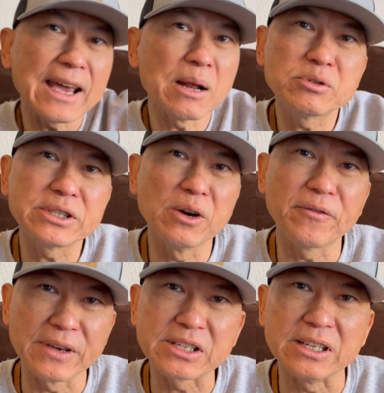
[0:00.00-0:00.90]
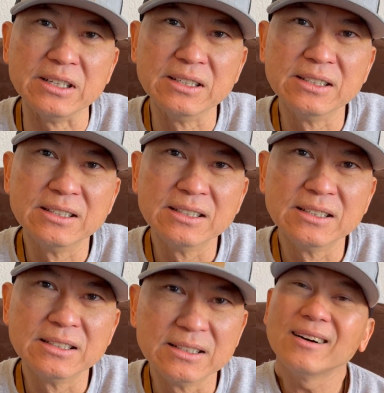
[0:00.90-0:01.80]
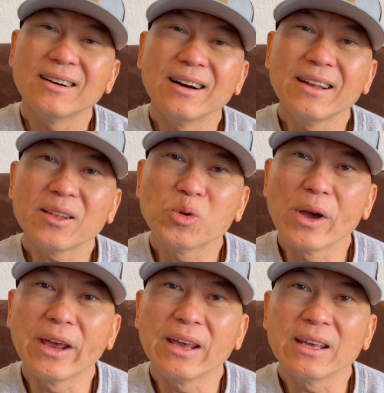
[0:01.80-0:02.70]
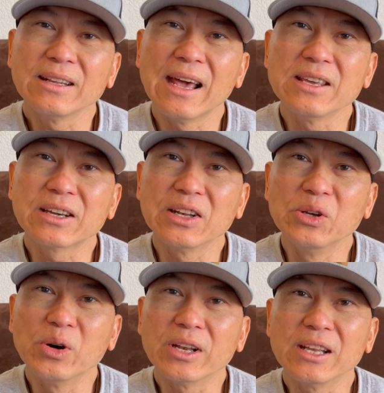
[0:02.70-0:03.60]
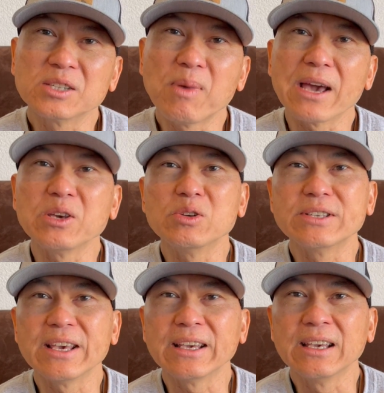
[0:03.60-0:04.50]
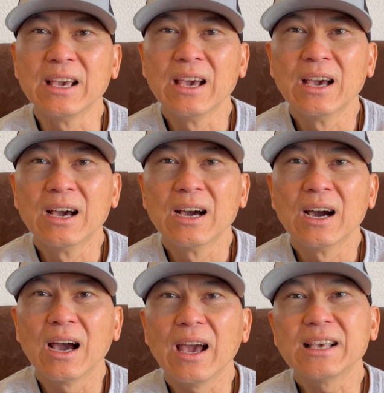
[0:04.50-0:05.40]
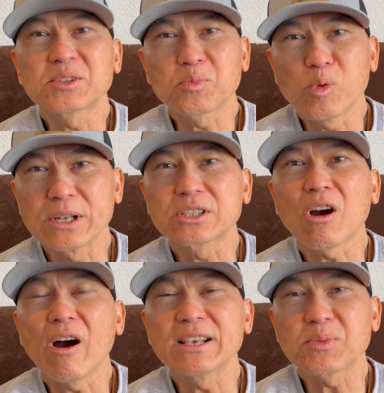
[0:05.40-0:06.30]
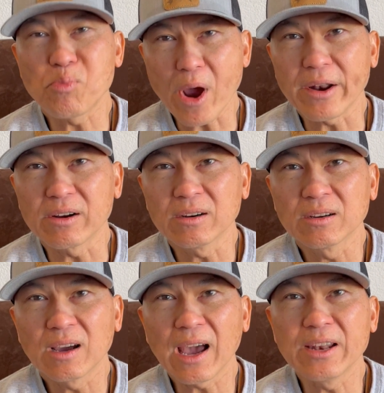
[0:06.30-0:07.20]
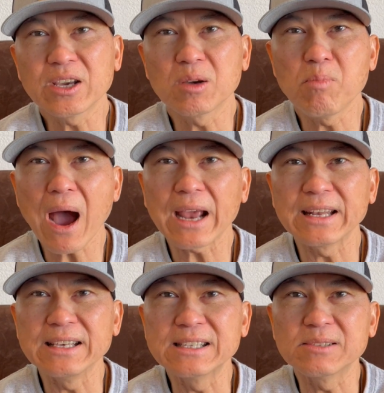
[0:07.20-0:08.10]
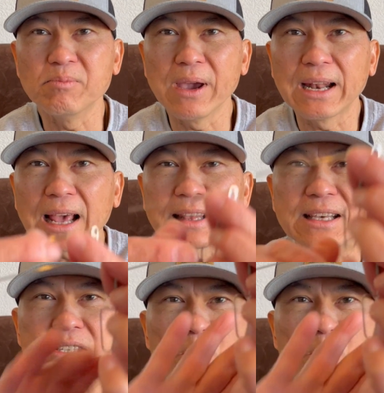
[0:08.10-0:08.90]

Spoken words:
and I'm still fishing. Another way that you can do it is by using what is called a spreader. And you can buy these made like this